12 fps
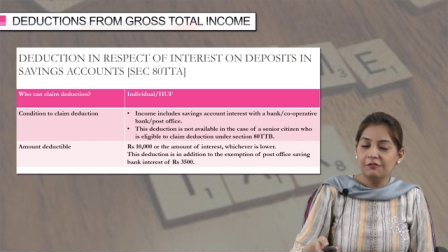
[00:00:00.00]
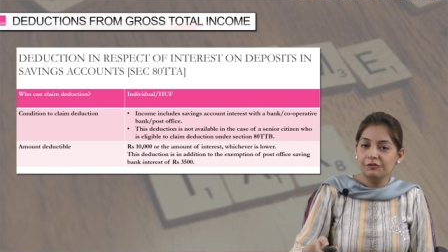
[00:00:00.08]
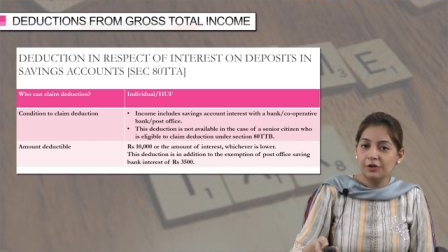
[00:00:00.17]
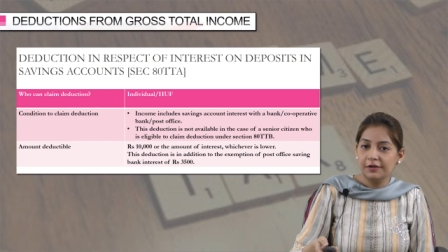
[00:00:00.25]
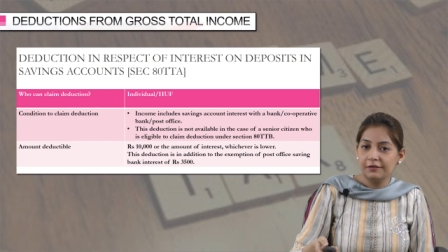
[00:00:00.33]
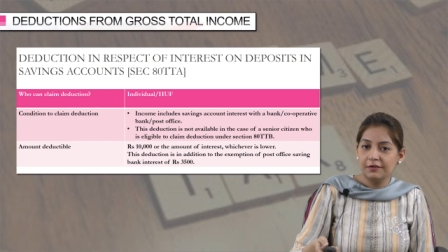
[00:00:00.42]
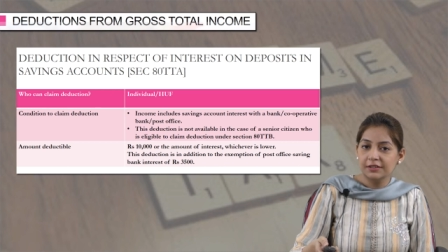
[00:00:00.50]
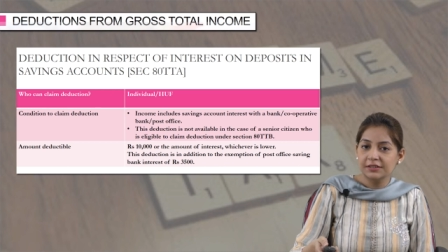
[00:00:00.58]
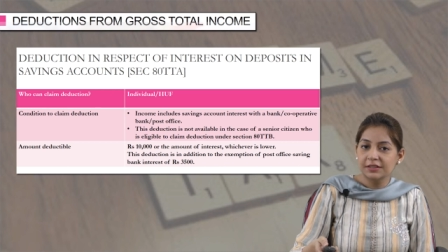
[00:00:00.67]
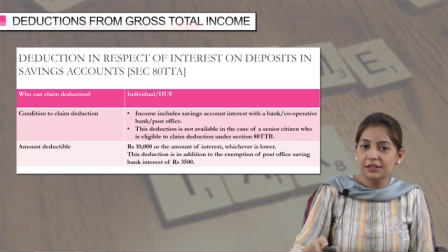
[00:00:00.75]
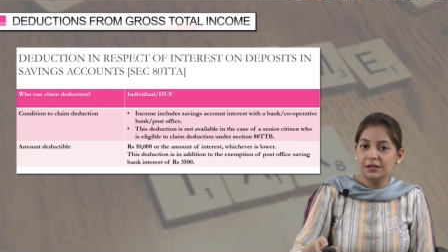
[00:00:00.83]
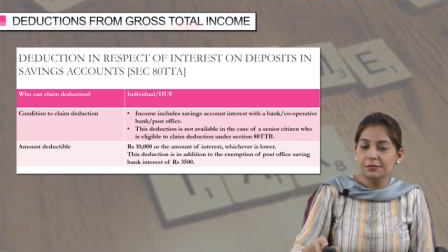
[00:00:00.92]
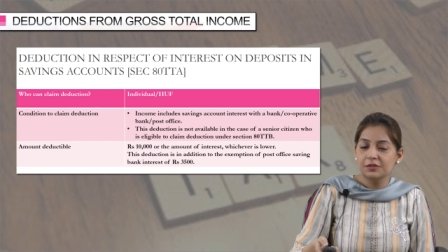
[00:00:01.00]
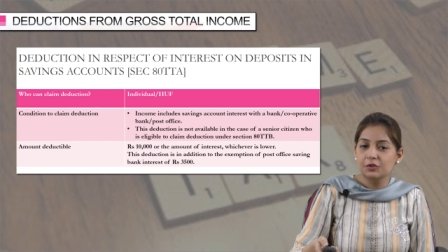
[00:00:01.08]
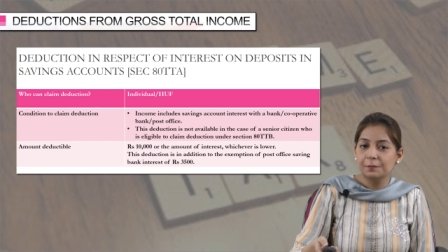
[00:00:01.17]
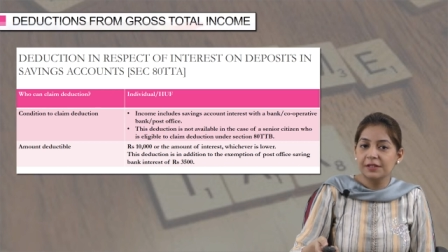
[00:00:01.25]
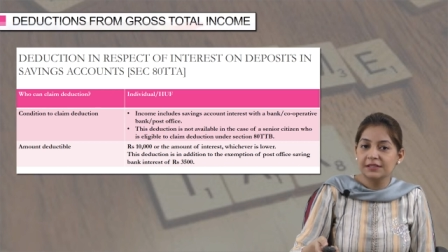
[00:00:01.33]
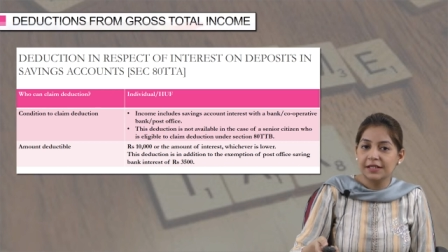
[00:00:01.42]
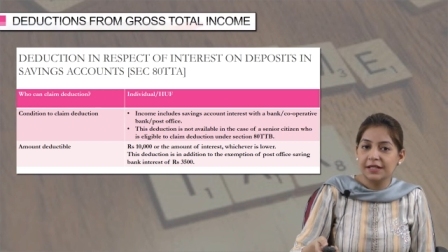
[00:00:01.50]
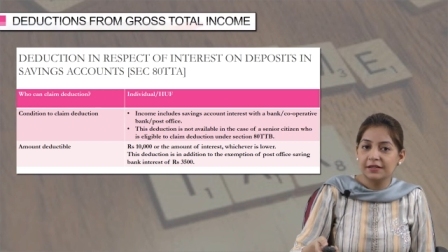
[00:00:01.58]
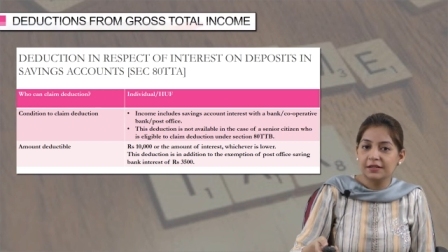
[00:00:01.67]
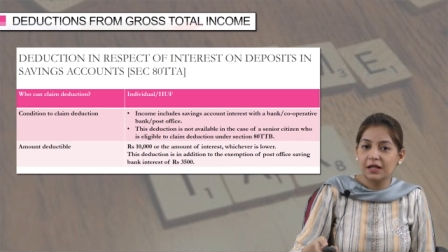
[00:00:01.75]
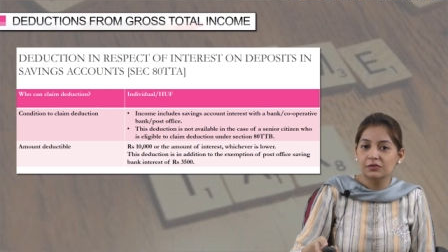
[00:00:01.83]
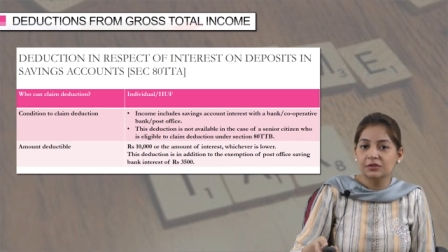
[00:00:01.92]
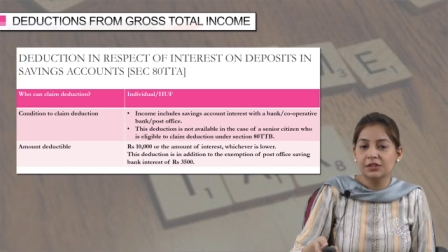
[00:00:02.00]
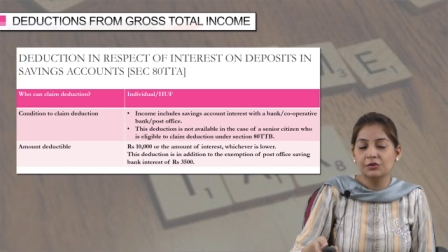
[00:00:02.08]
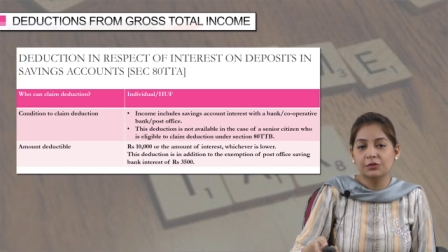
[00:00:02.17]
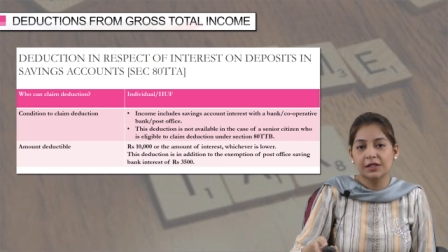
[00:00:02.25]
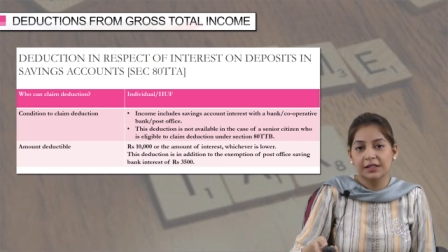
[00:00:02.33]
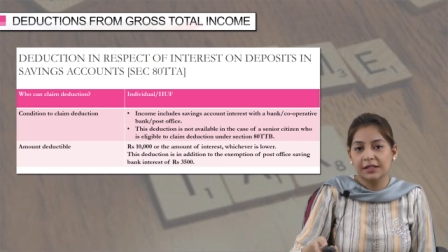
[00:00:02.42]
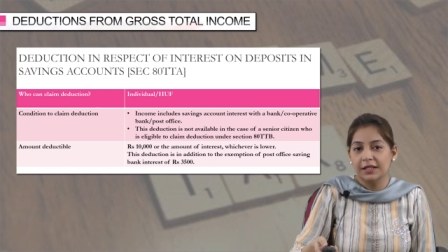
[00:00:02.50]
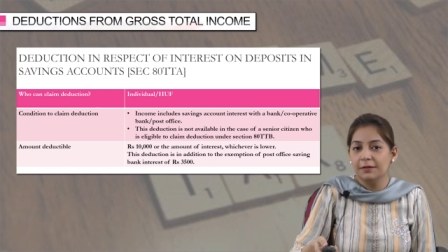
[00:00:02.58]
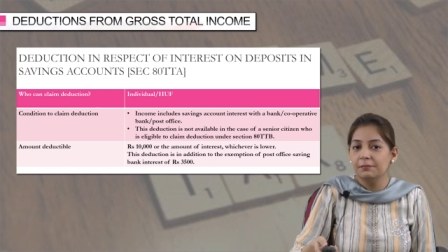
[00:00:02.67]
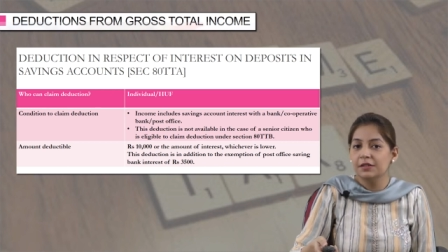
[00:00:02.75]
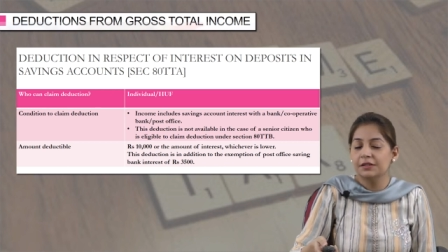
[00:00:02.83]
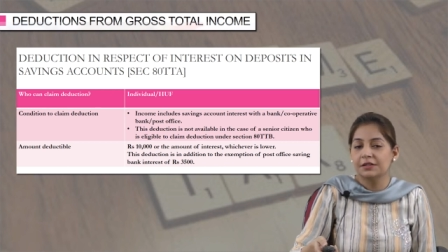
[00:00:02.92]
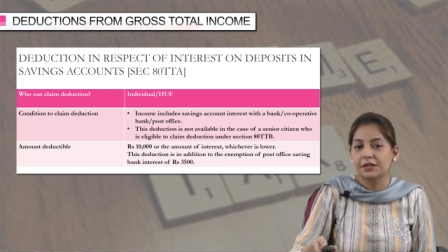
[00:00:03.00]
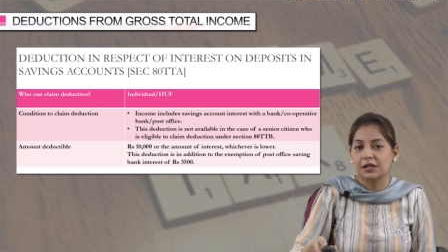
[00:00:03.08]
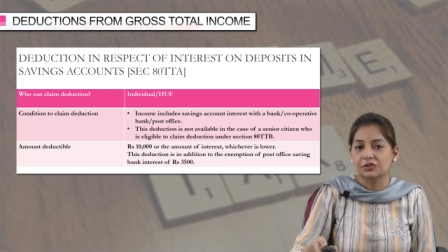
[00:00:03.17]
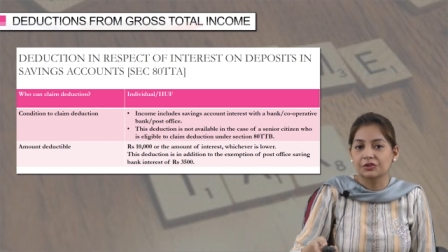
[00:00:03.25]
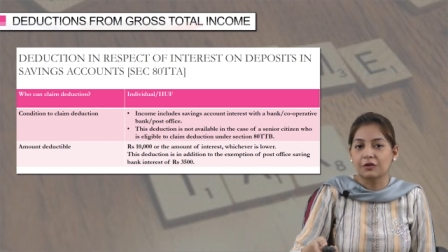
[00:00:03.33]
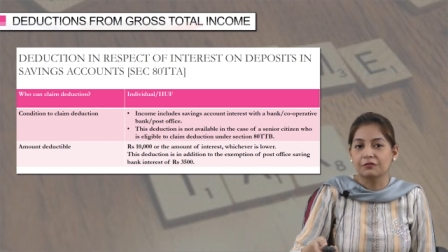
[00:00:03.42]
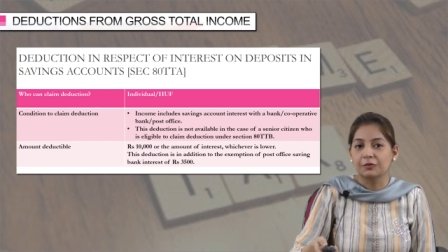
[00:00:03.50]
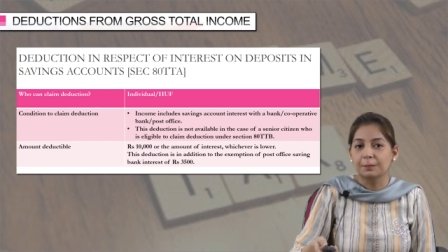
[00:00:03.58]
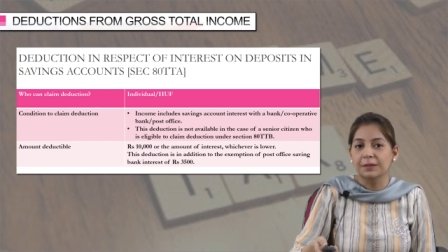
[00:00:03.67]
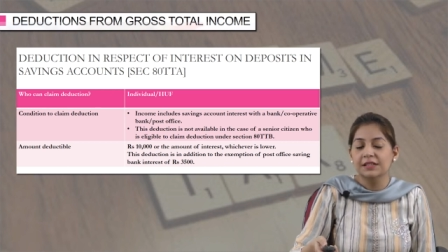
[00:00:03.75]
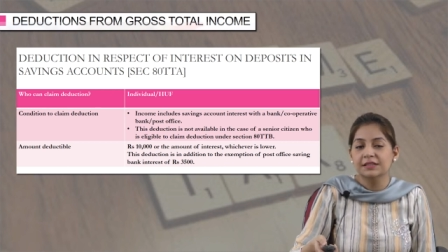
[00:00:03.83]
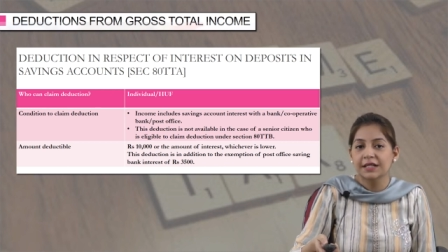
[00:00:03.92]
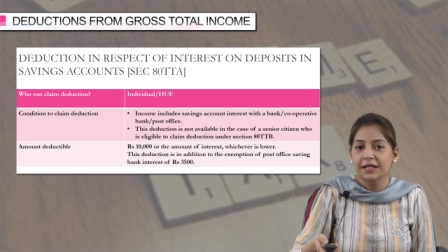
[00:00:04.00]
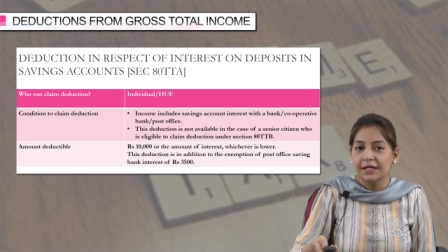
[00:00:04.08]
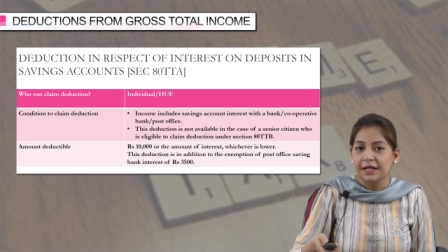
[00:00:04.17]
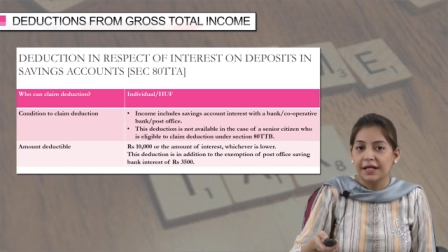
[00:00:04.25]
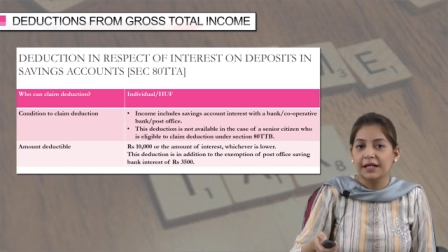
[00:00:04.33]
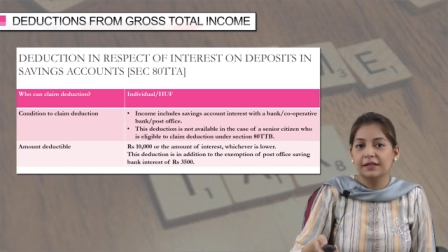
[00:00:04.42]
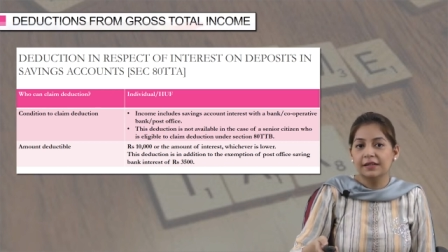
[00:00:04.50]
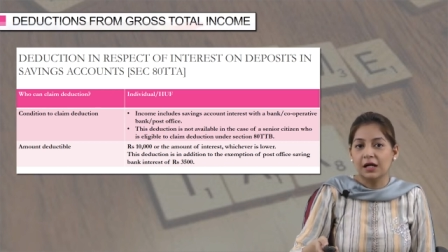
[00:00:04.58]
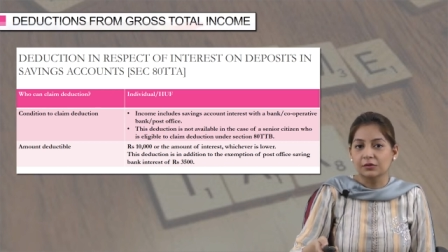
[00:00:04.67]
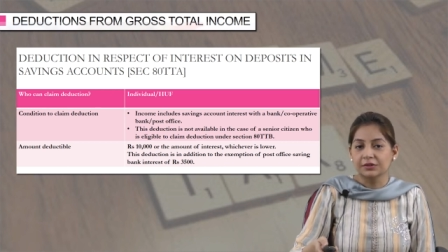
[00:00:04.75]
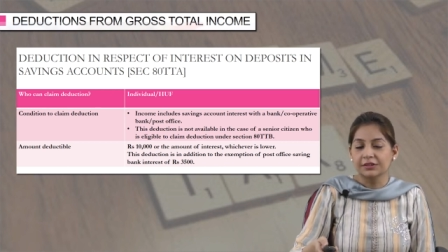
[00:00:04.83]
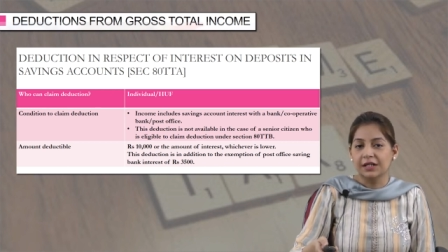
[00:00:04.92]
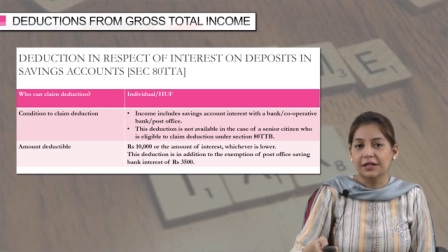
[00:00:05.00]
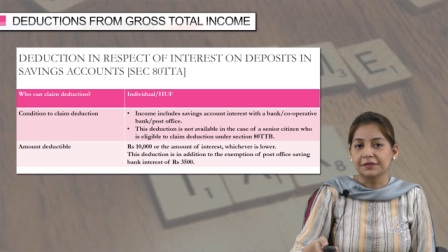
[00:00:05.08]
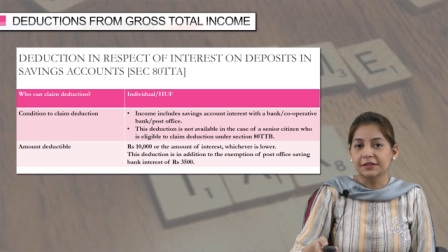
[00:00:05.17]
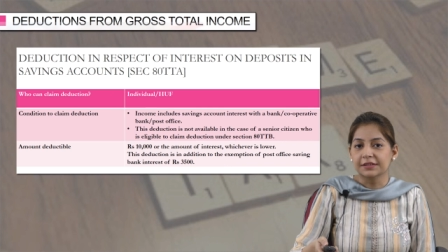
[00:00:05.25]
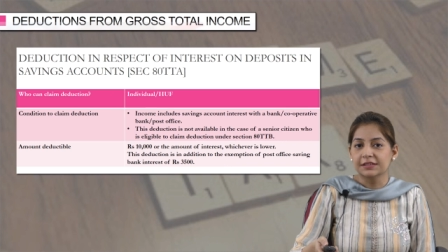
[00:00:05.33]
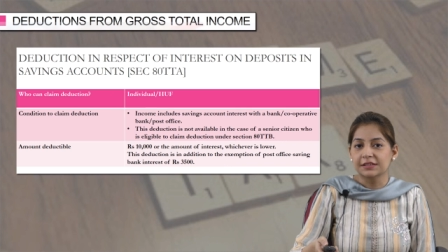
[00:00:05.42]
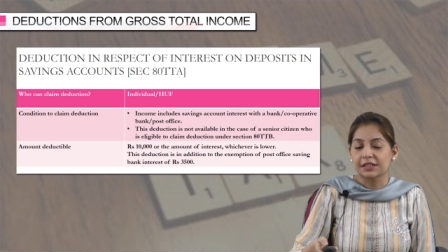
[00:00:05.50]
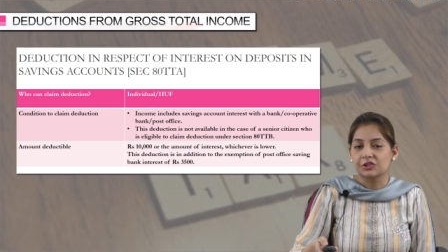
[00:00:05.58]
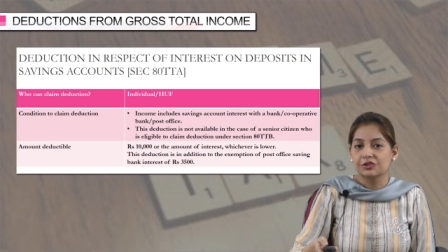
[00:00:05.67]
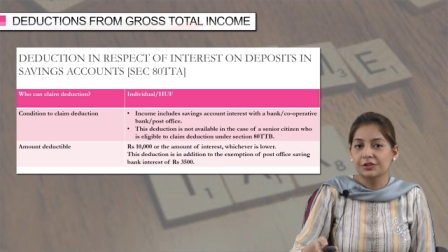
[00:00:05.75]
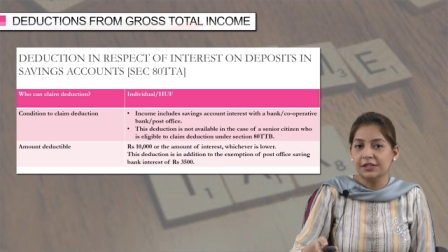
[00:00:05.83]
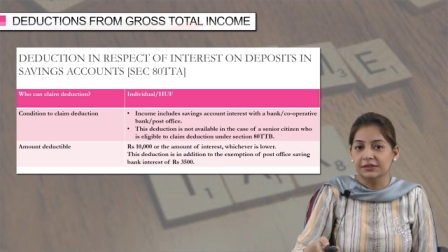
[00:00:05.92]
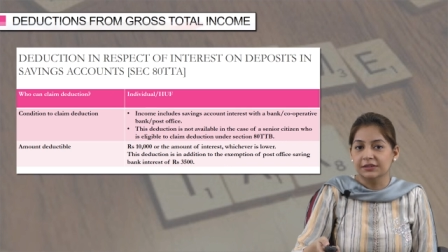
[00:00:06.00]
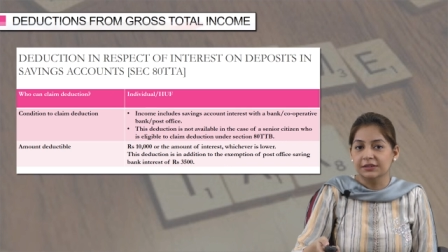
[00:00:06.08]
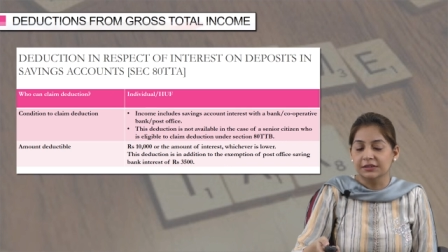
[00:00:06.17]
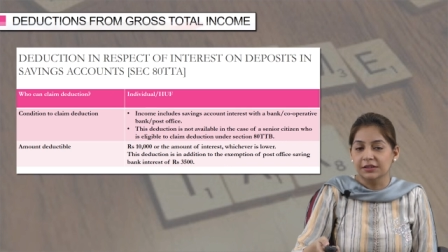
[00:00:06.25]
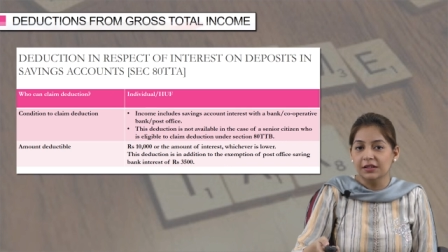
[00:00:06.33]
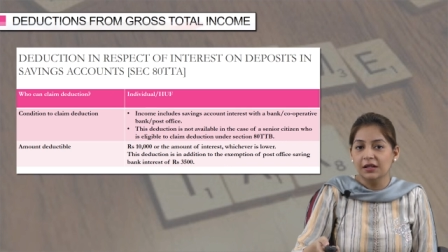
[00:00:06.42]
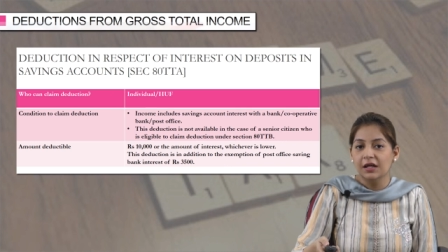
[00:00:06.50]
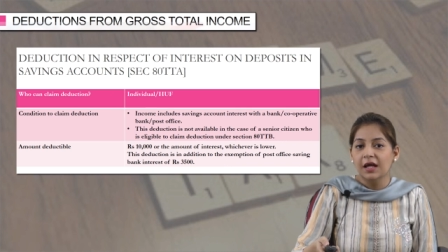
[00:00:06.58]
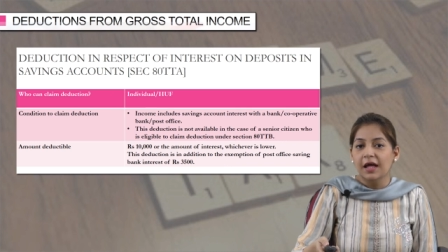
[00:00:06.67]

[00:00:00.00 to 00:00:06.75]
if your interest income is rupees 8,000, you can claim the deduction of rupees 8,000 under this section LTA.